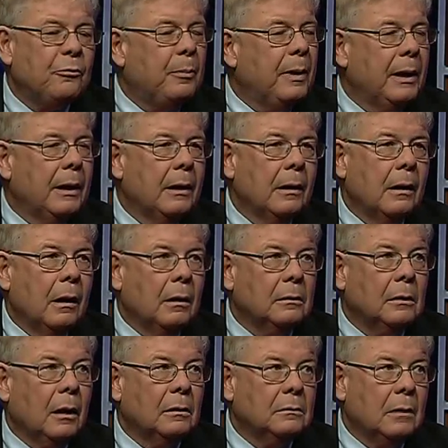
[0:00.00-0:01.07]
been
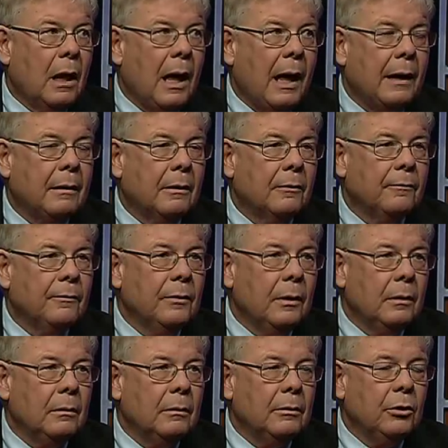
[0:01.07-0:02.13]
a lot of
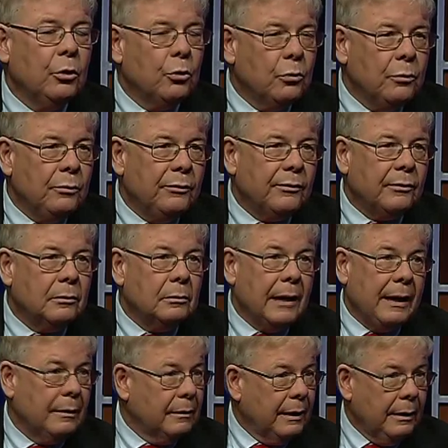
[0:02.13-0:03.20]
news
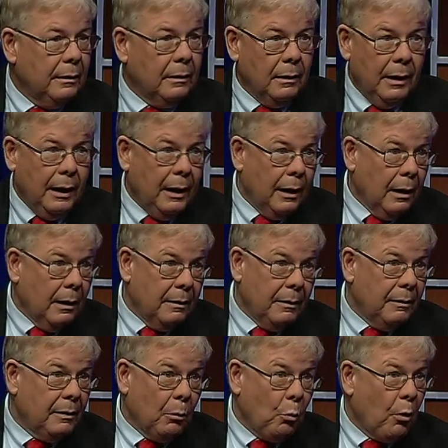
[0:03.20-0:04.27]
lately
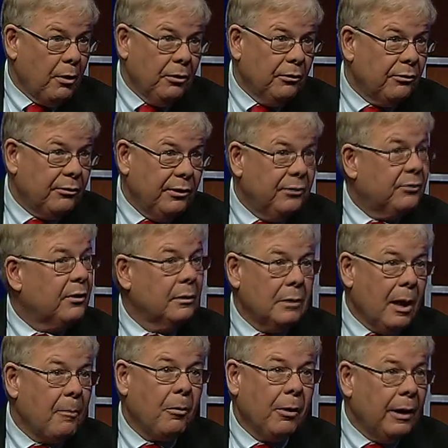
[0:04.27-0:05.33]
where you'll see
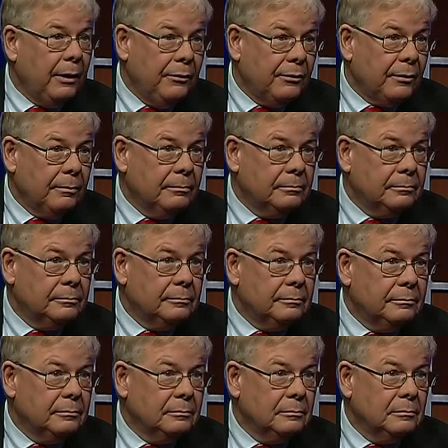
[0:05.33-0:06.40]
celebrities
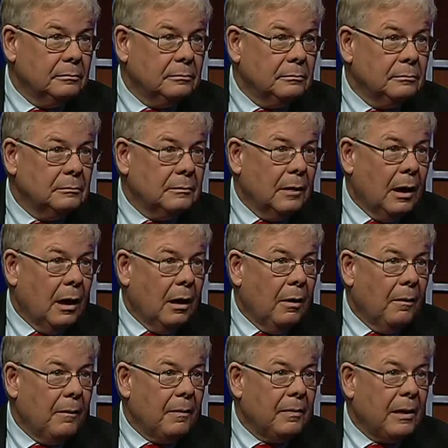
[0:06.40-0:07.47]

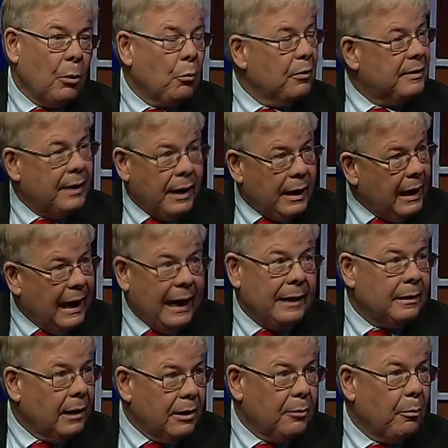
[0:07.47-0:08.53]
that were taking
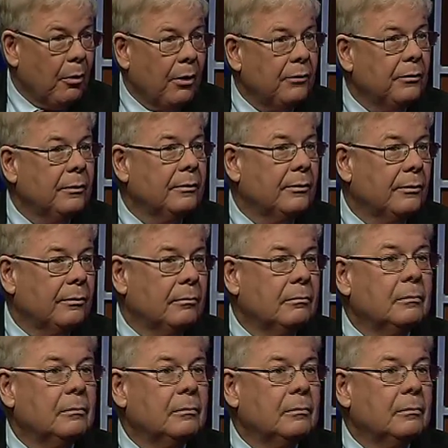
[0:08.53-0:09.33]
antidepressants,